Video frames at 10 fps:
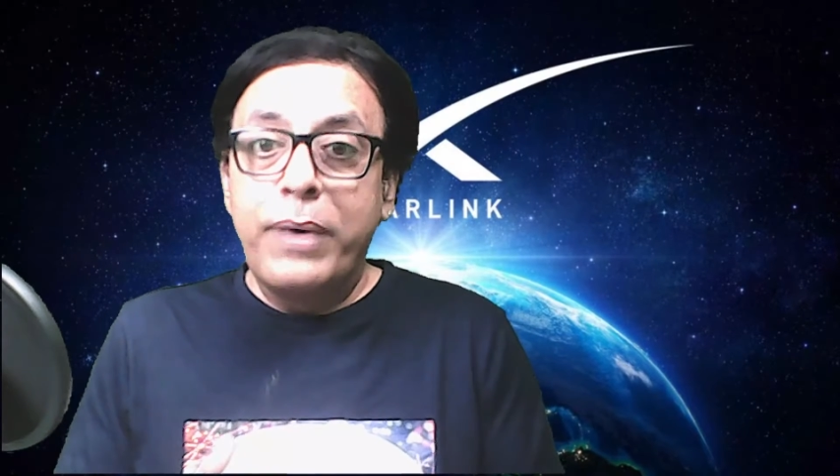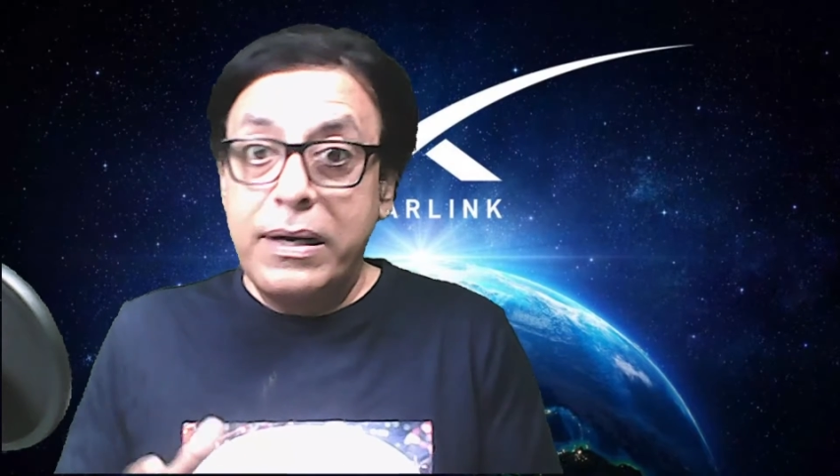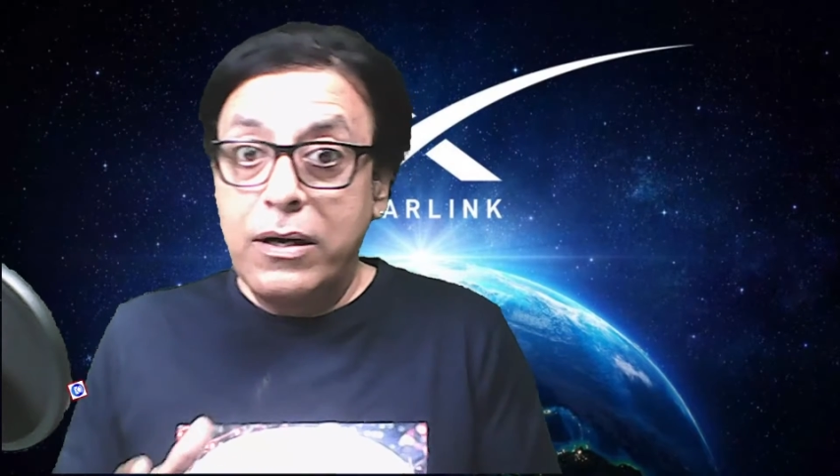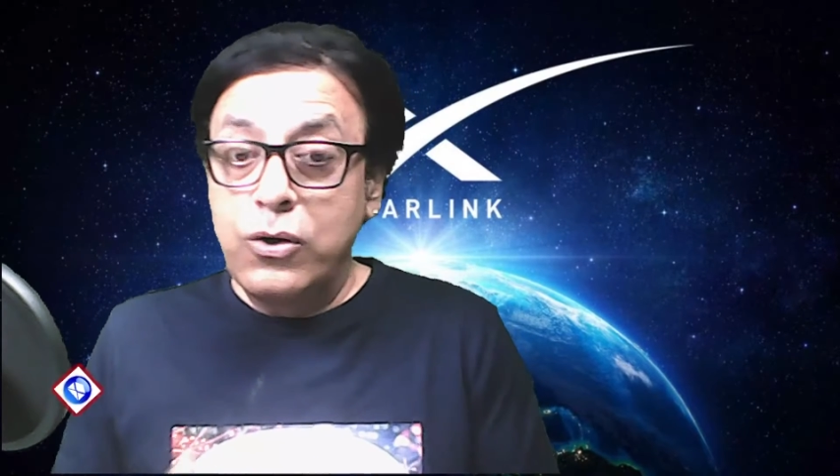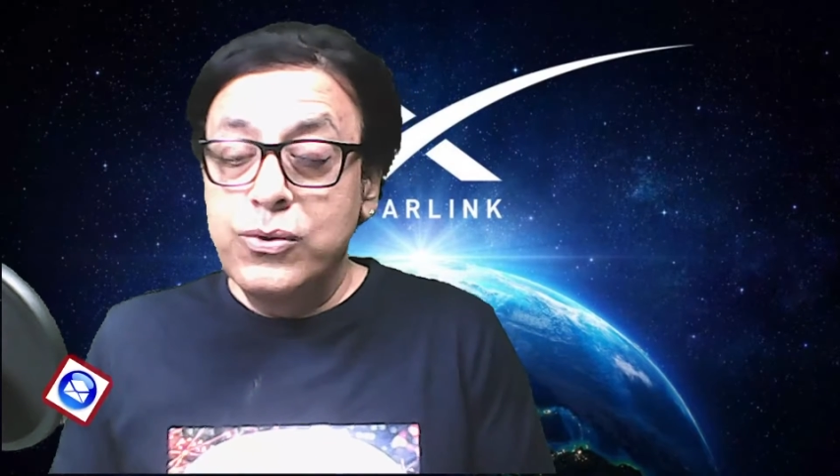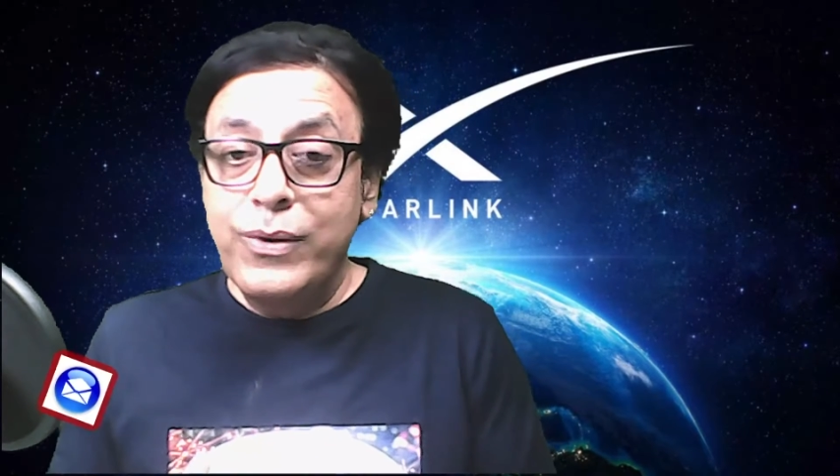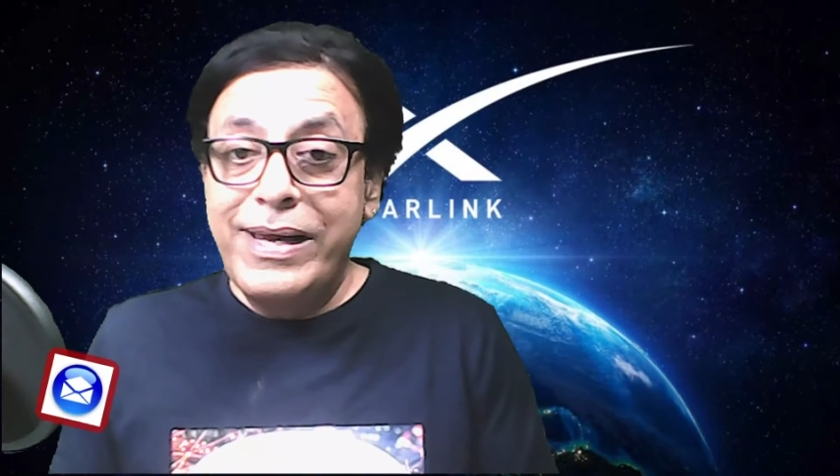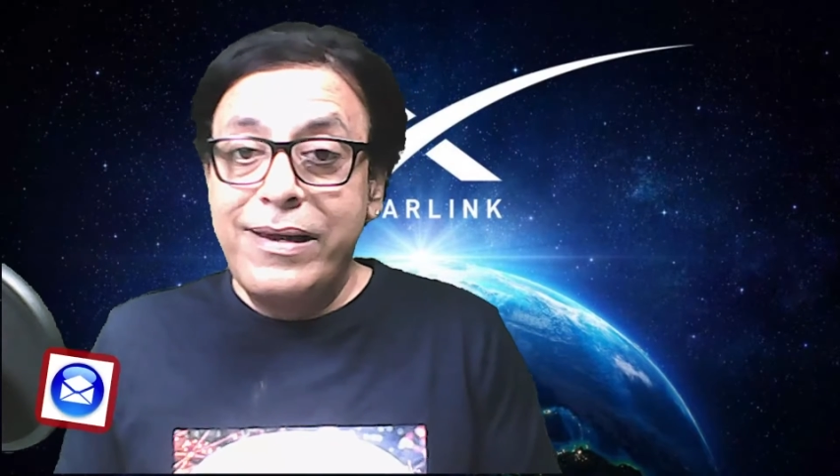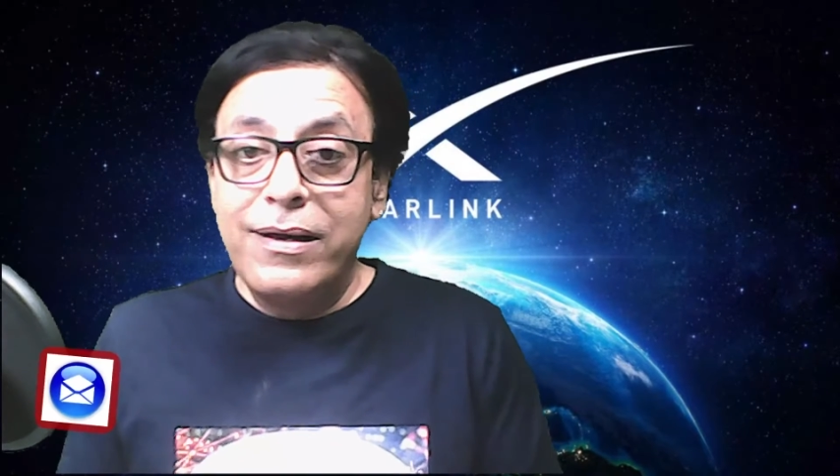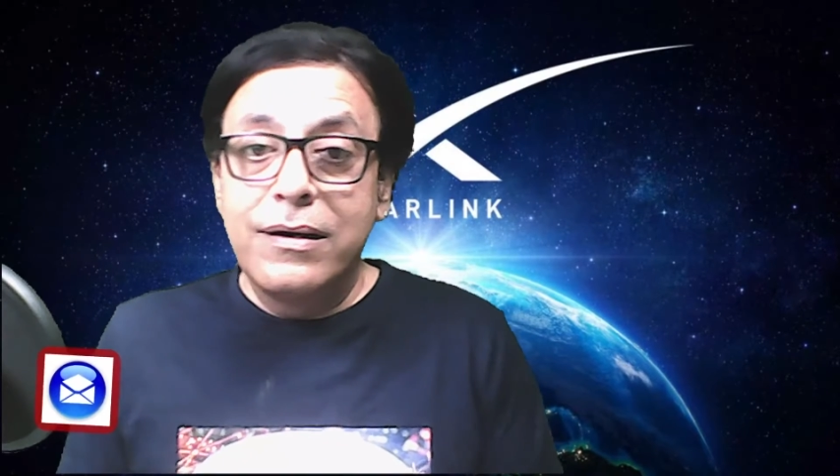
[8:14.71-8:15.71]
and also
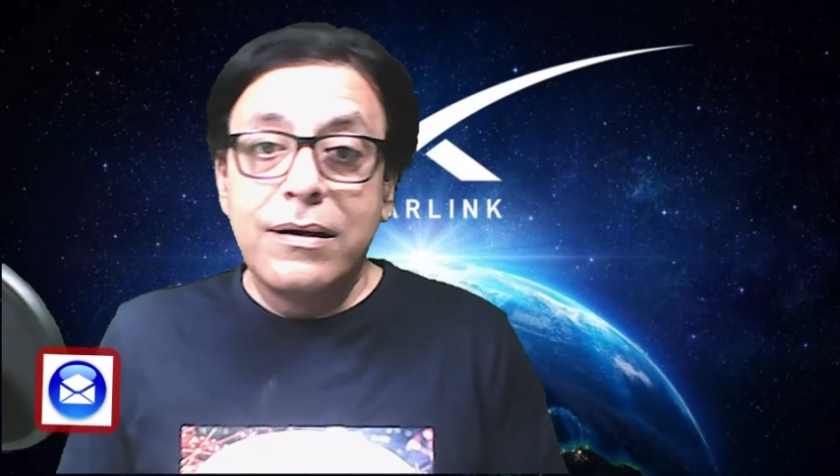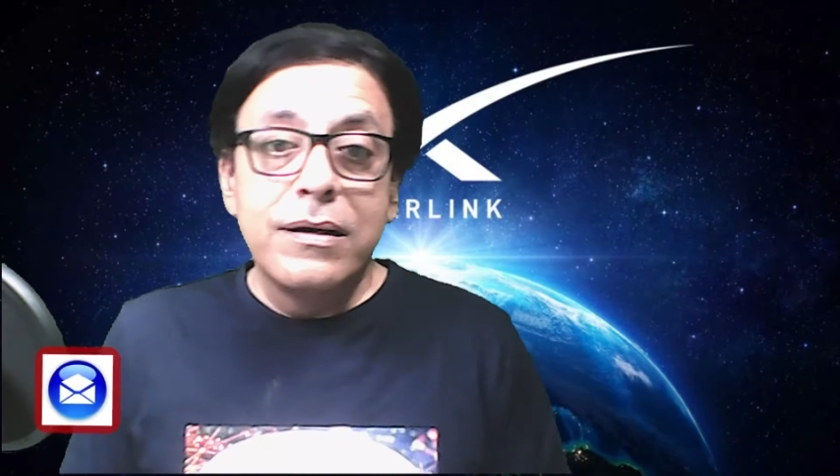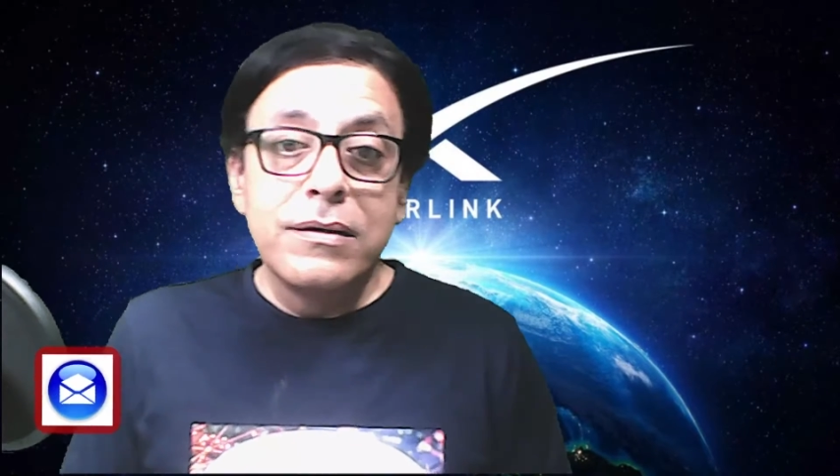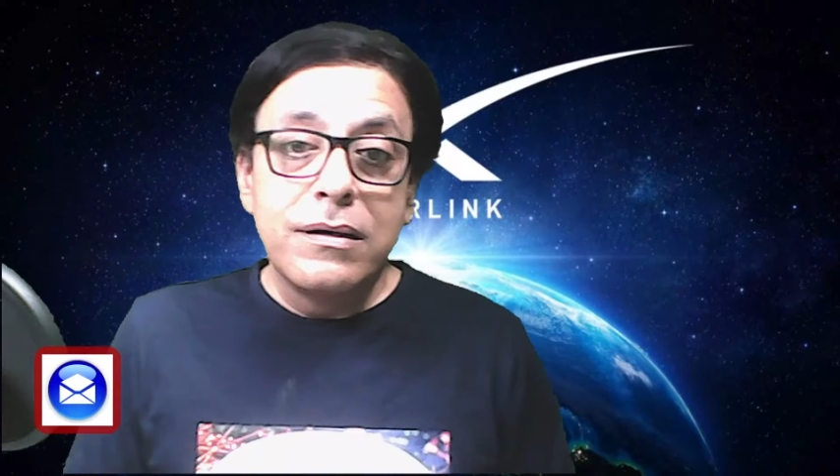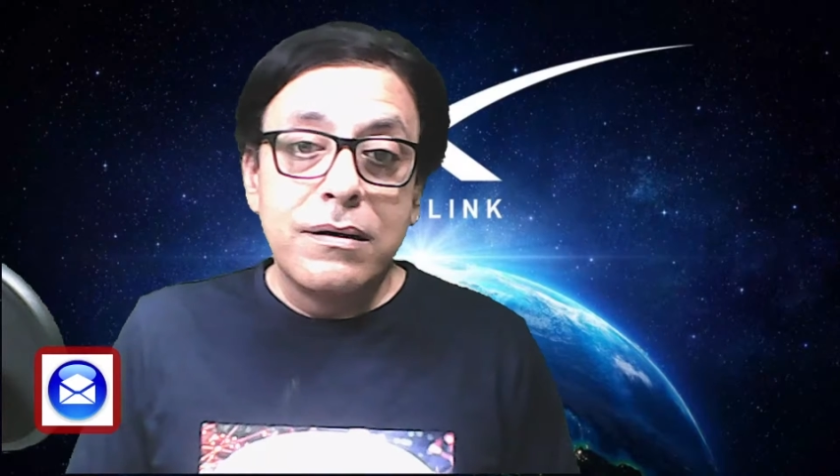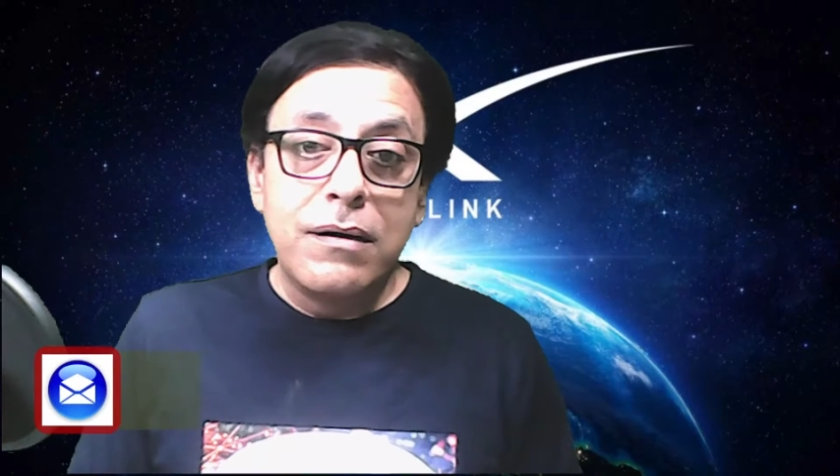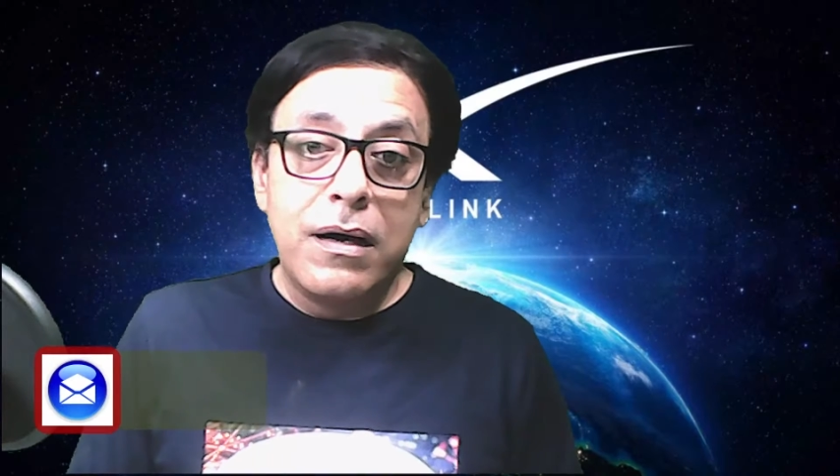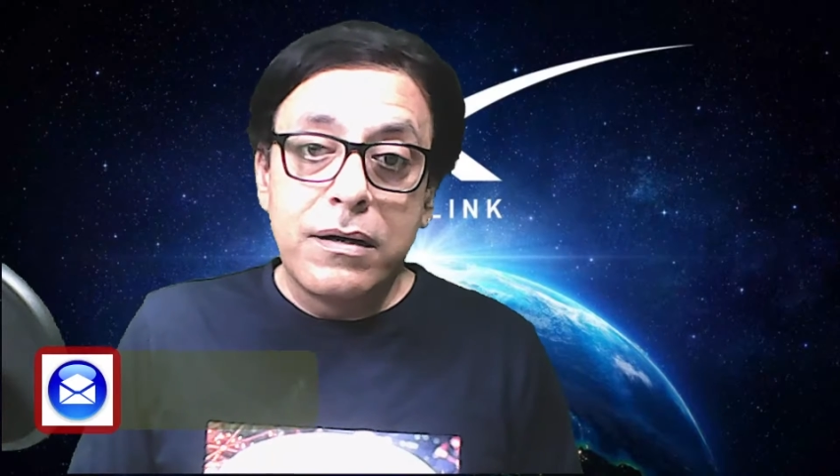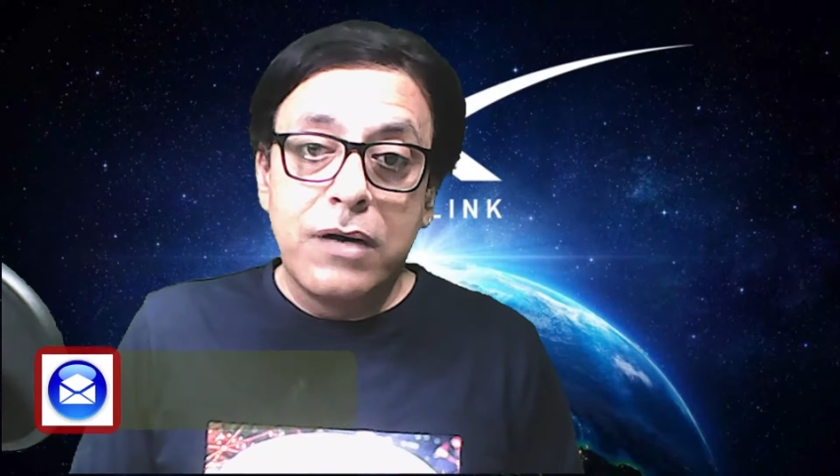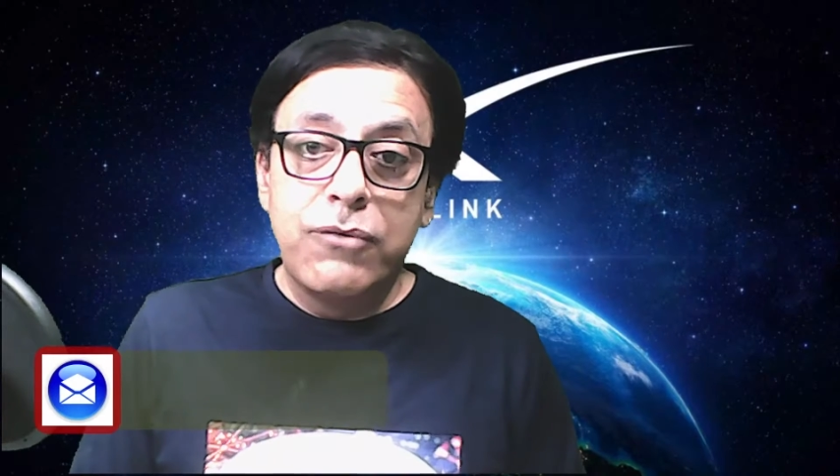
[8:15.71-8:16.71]
India
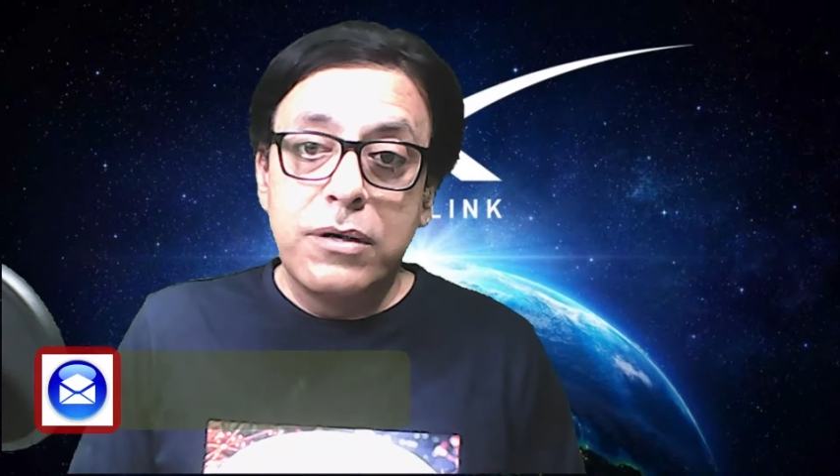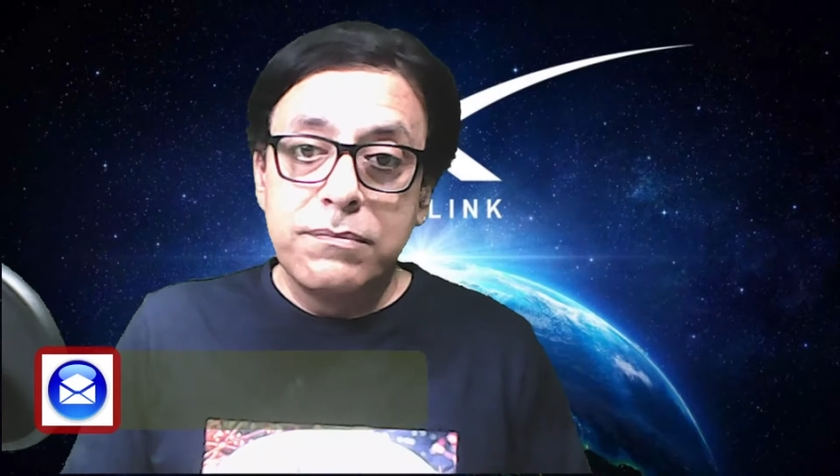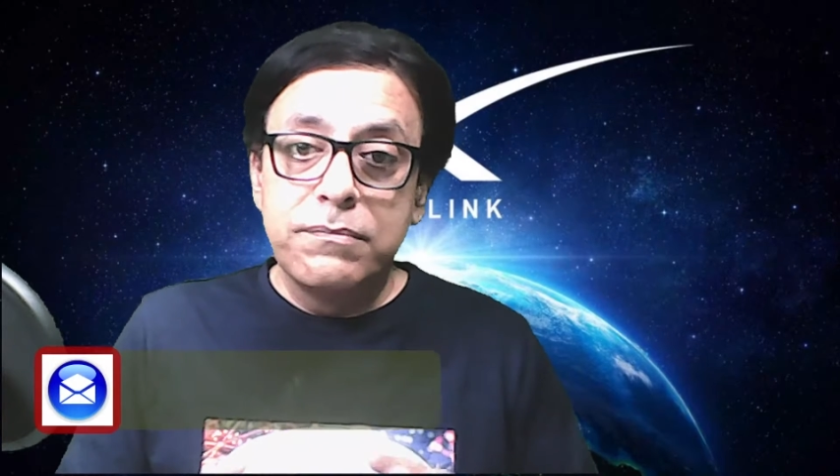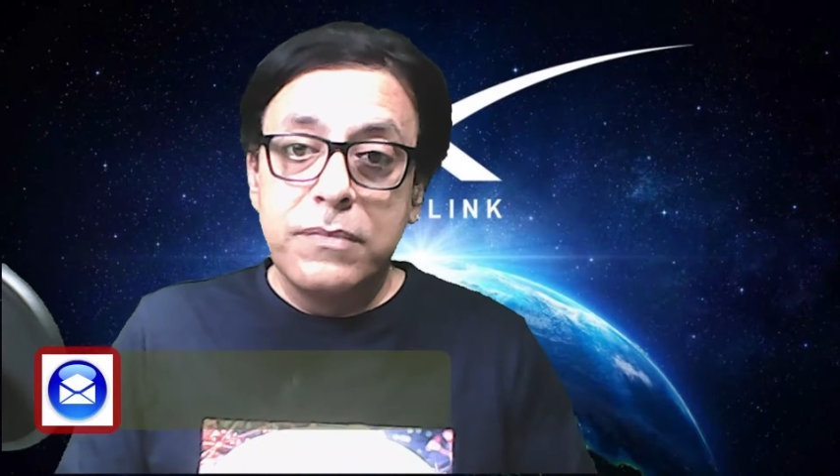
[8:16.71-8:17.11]
are covered.